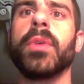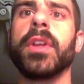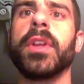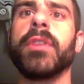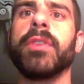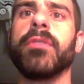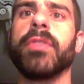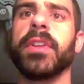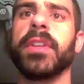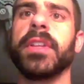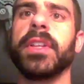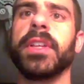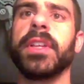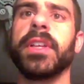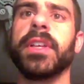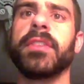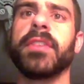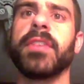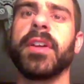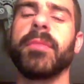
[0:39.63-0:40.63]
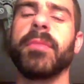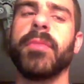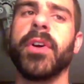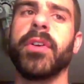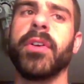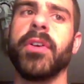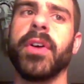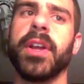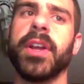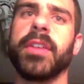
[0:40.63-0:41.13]
friendly leagues on
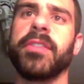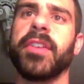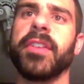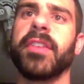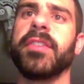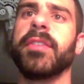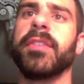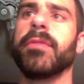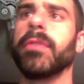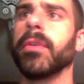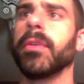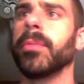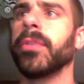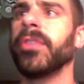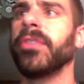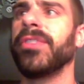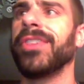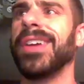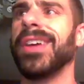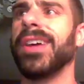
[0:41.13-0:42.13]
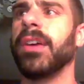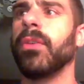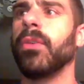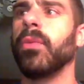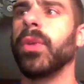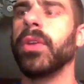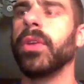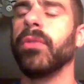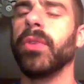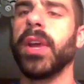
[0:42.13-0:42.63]
Moto at a 64%
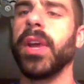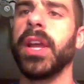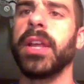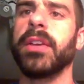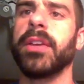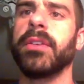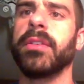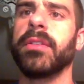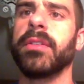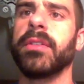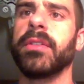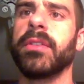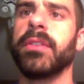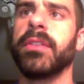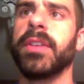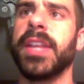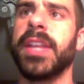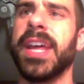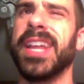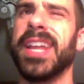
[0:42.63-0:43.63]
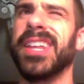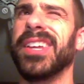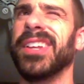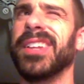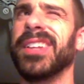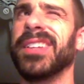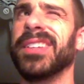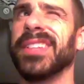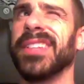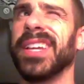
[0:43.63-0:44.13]
win rate,
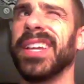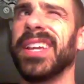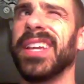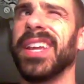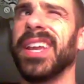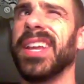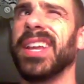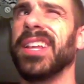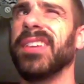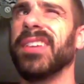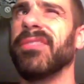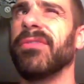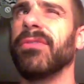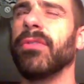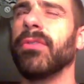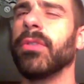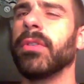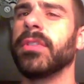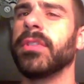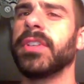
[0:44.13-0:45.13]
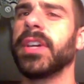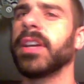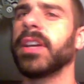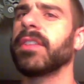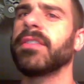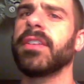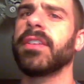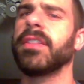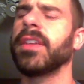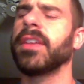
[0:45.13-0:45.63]
netted like 84
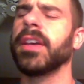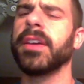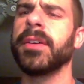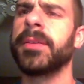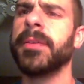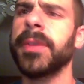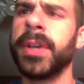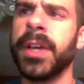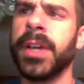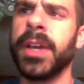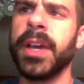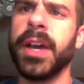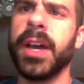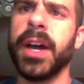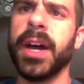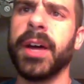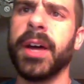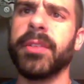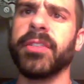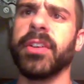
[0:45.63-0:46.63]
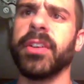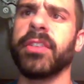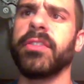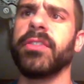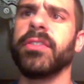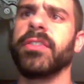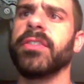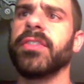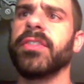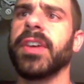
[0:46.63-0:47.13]
tickets, I think. So
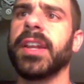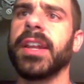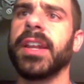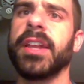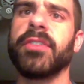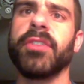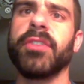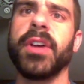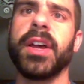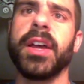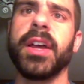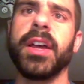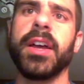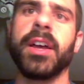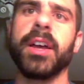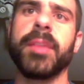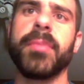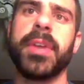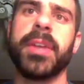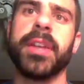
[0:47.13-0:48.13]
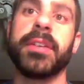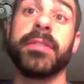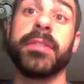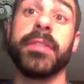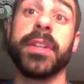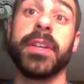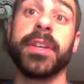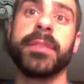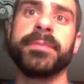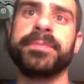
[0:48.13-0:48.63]
I decided I'd try a
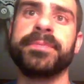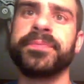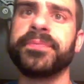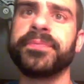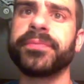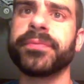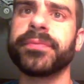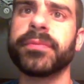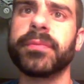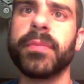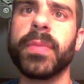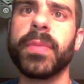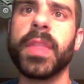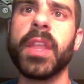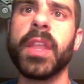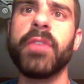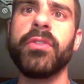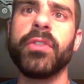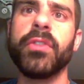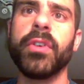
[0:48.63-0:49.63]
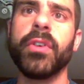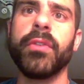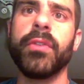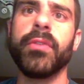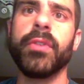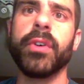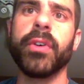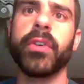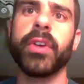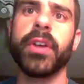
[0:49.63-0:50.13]
competitive league. So
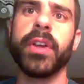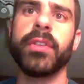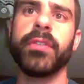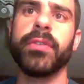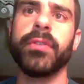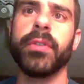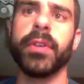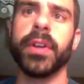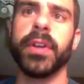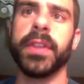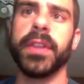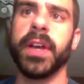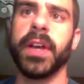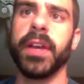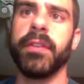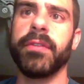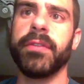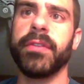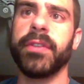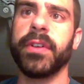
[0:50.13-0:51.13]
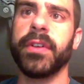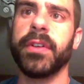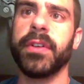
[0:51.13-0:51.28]
4 Grace, 4 on life,